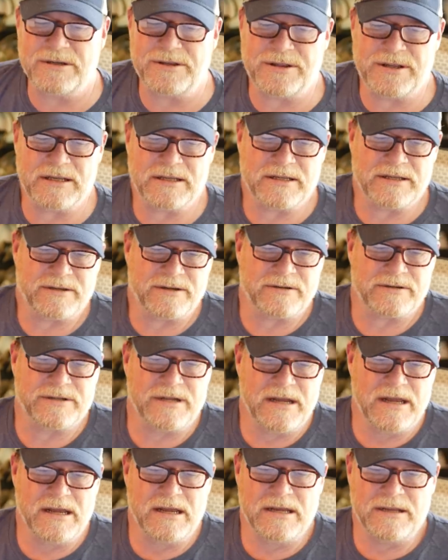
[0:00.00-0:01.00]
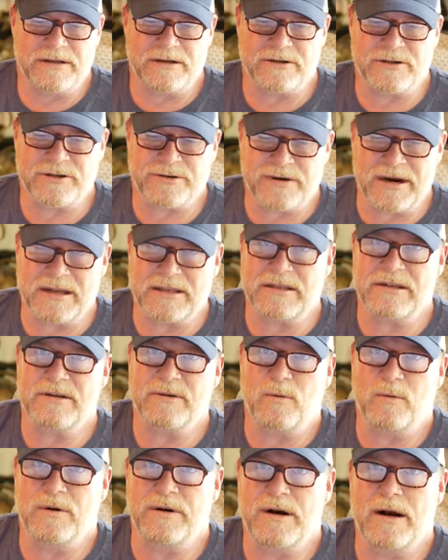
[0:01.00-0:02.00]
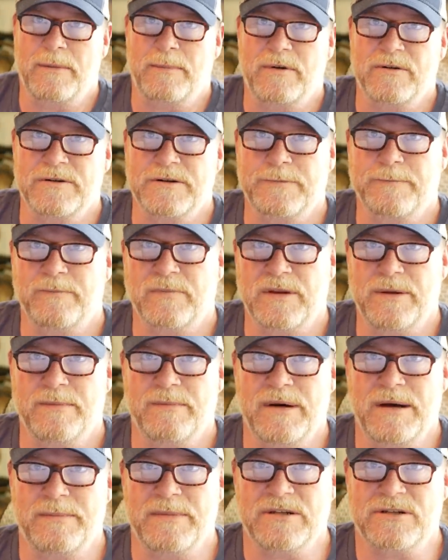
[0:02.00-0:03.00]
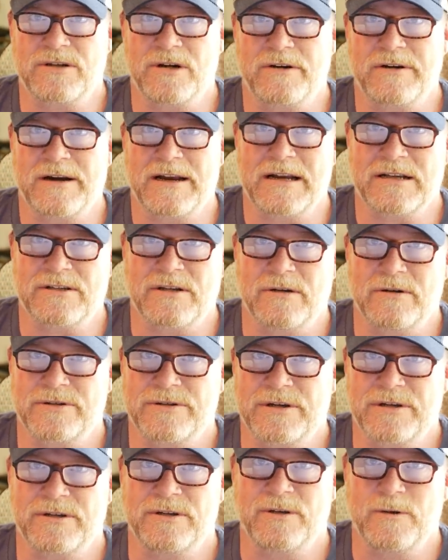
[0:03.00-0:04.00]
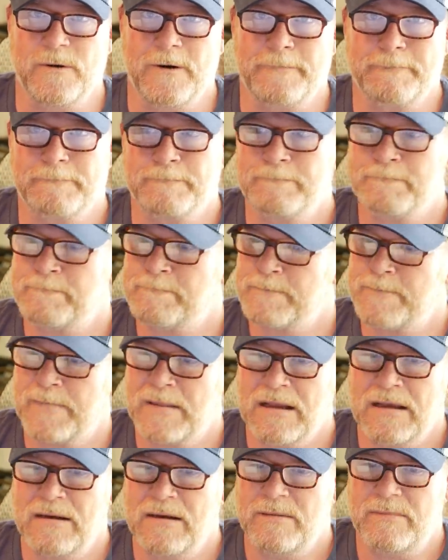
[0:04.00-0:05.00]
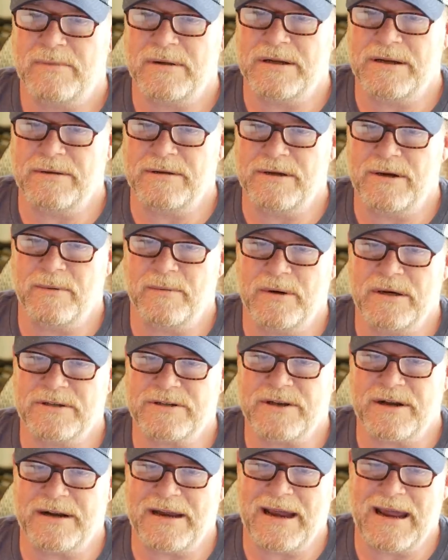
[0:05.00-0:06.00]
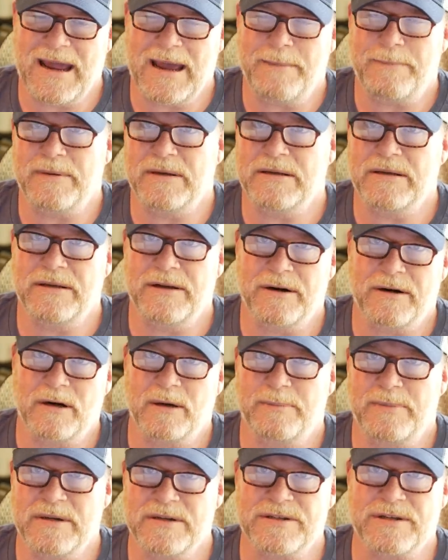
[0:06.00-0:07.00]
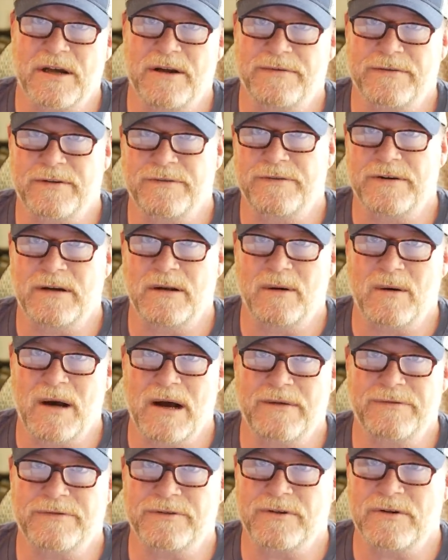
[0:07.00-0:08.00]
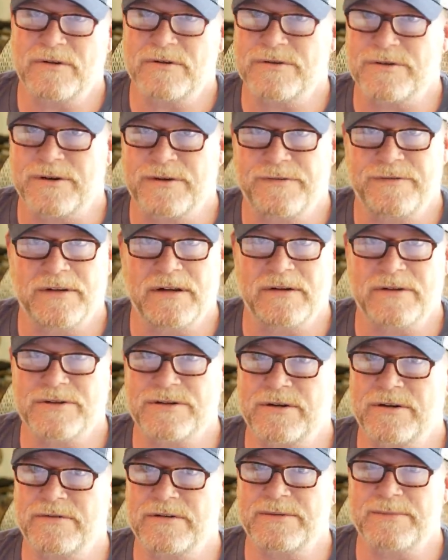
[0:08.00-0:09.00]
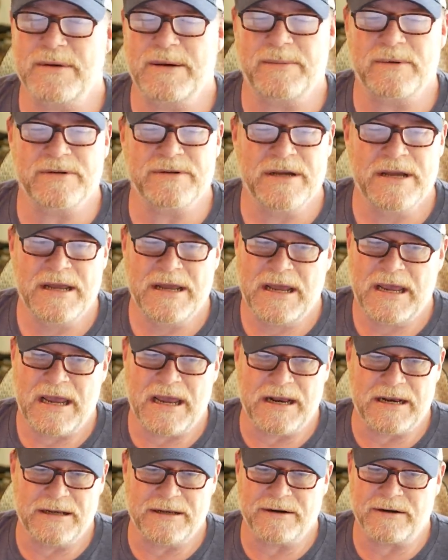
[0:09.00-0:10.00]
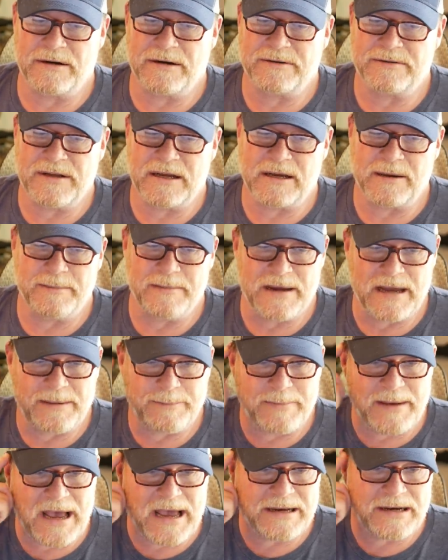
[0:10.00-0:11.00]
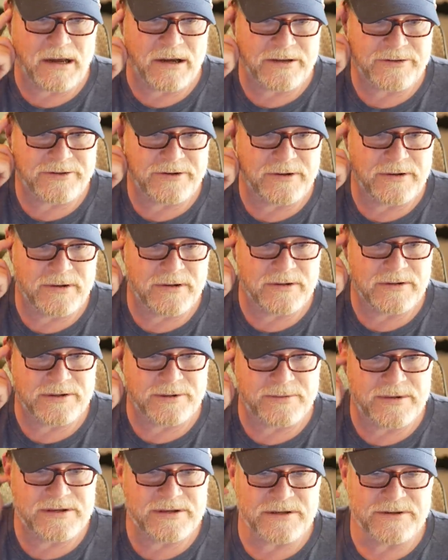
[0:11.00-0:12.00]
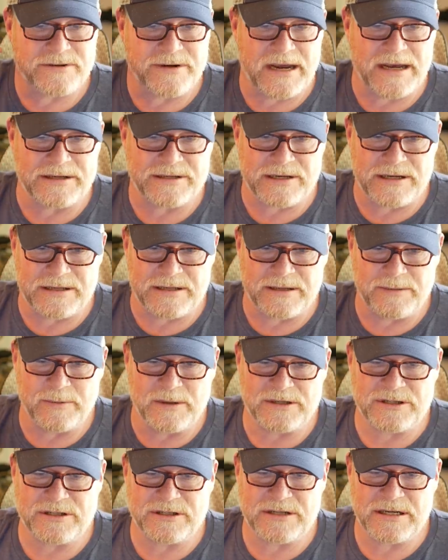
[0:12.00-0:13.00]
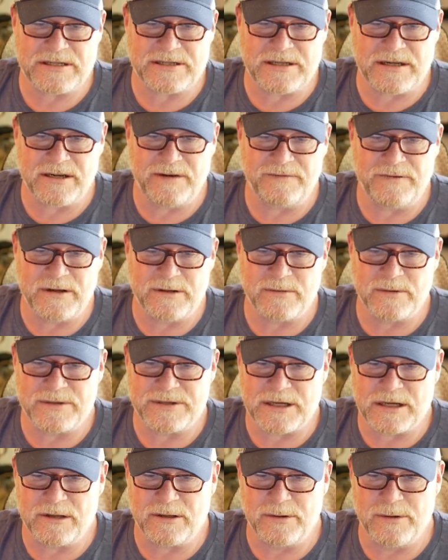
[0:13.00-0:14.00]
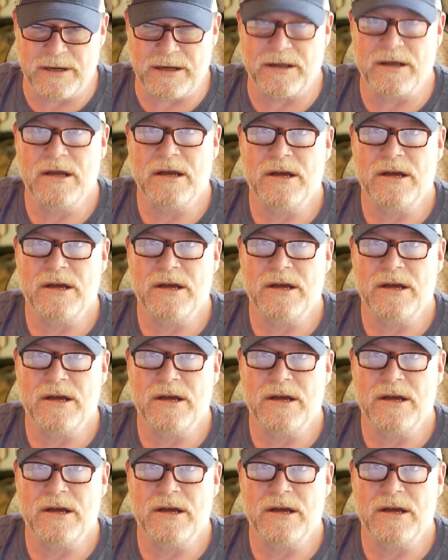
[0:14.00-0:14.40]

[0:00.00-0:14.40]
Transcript: think that there's there's strength in the numbers. There might be certain assholes that'll do it. But you know what's going to happen? They're going to piss off their fellow officers or their fellow service members, and then they're going to take them out. Biden also used the recent tragedy in which six individuals, including